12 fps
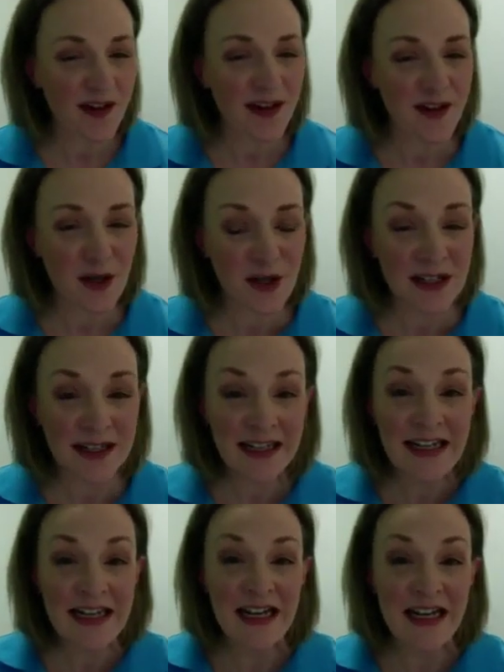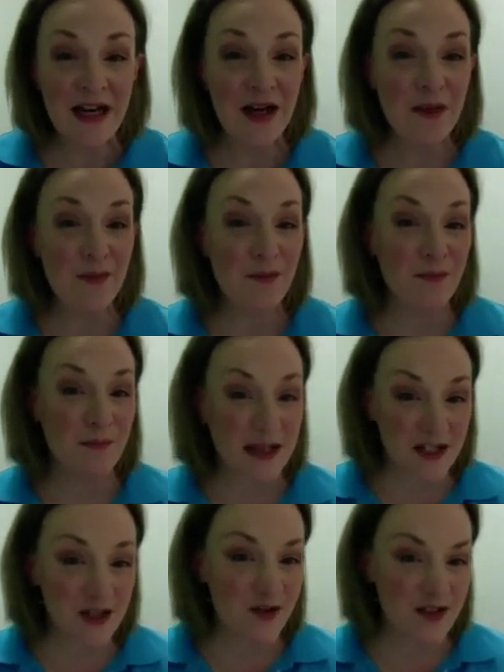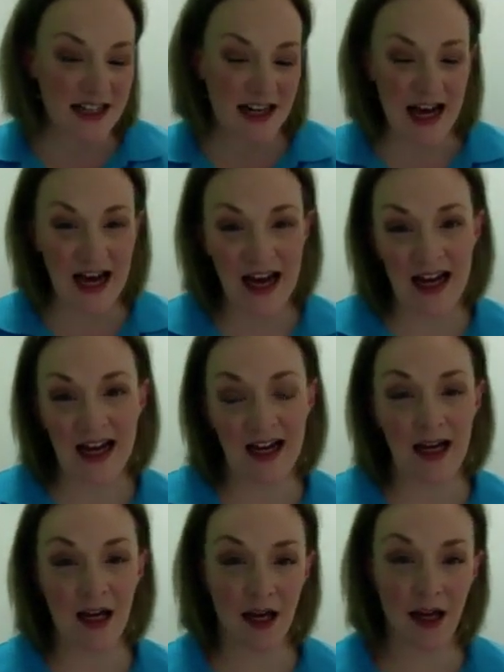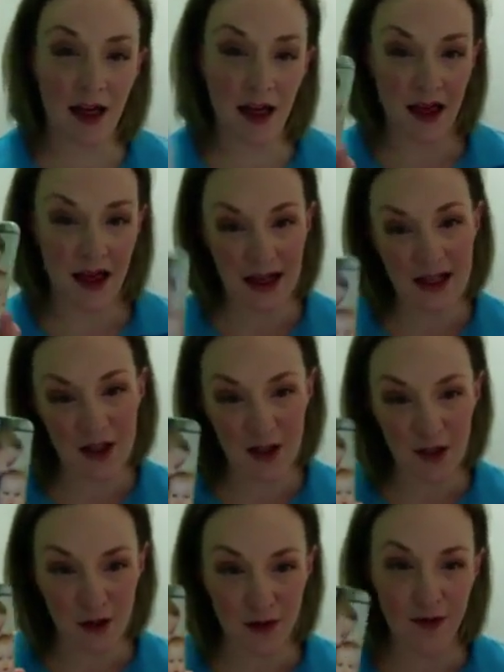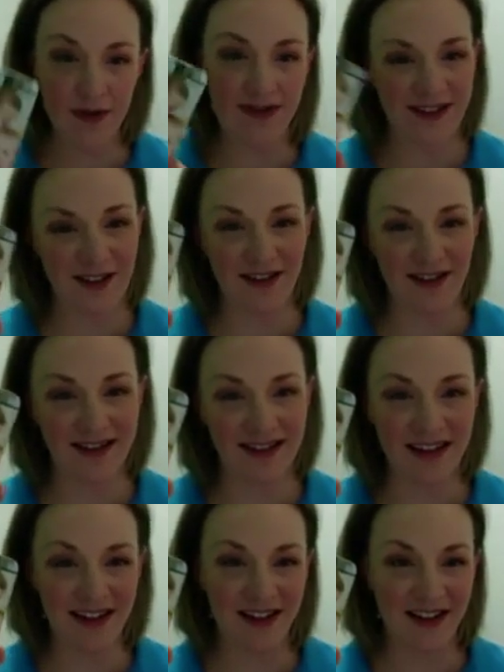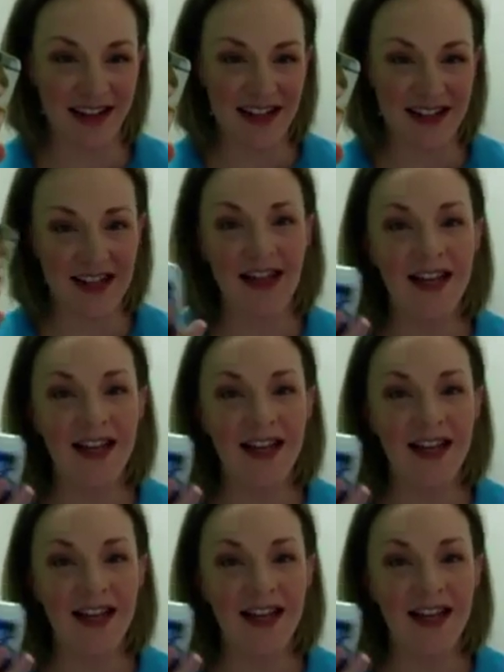so message for today, these 2 tools, oh, hello kids,